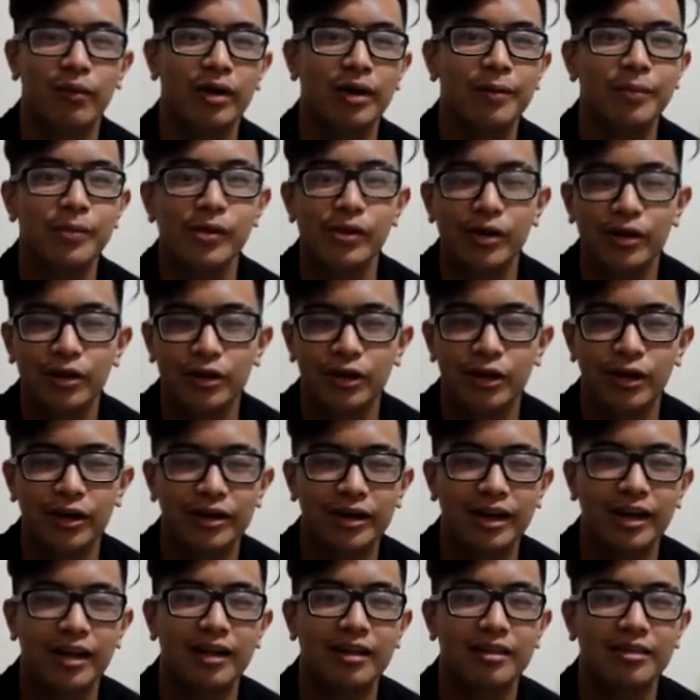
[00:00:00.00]
We hope you
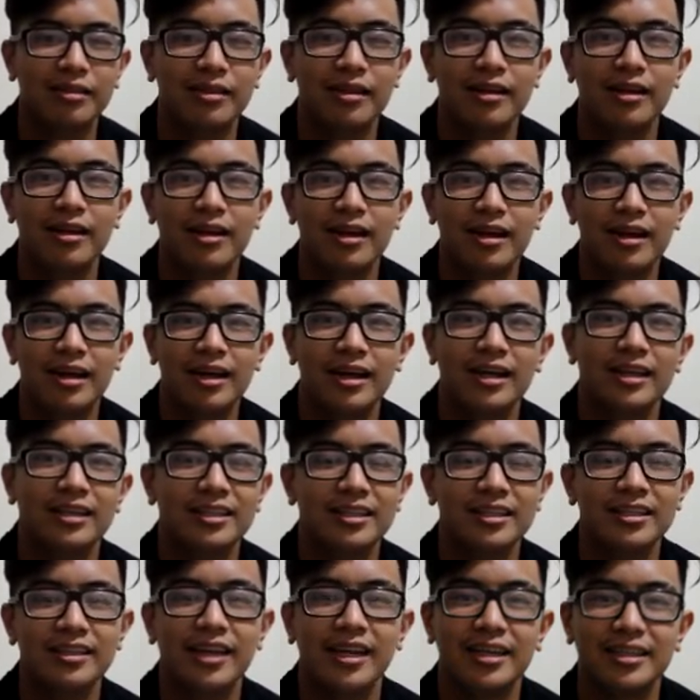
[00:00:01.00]
learned a lot.
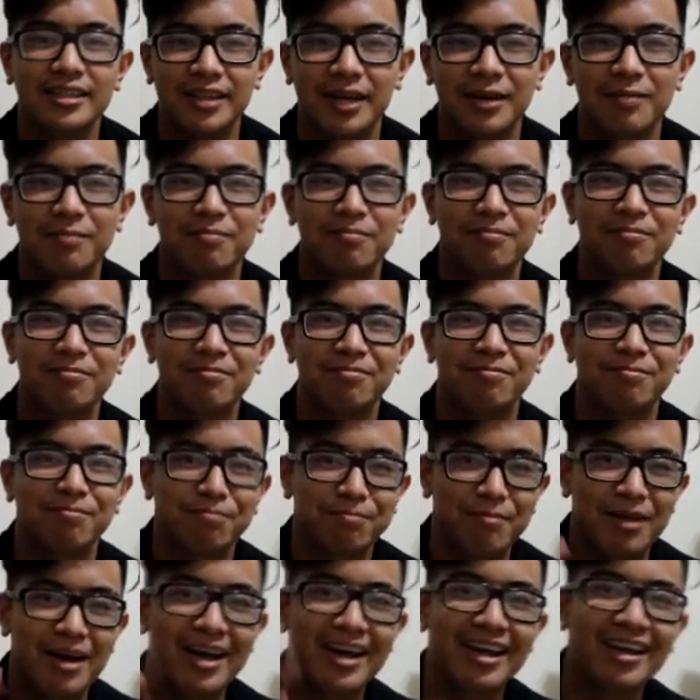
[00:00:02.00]
Until next time.
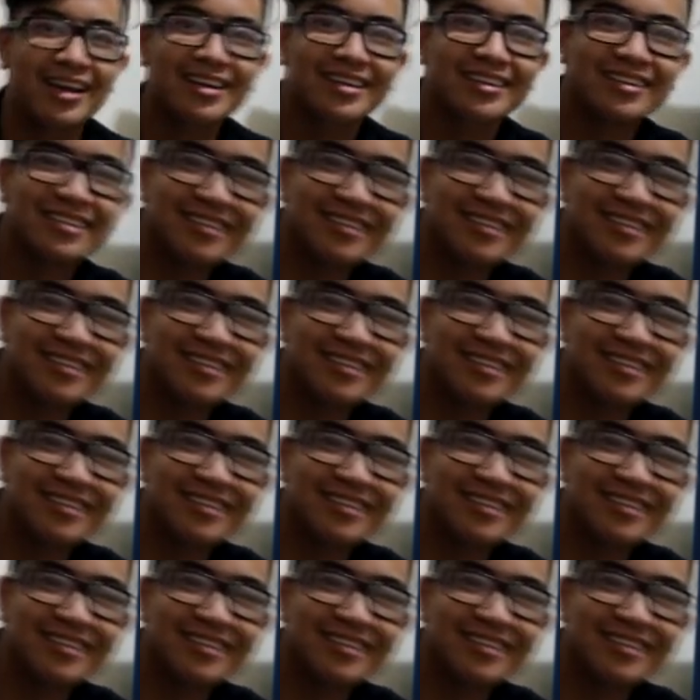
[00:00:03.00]
Bye!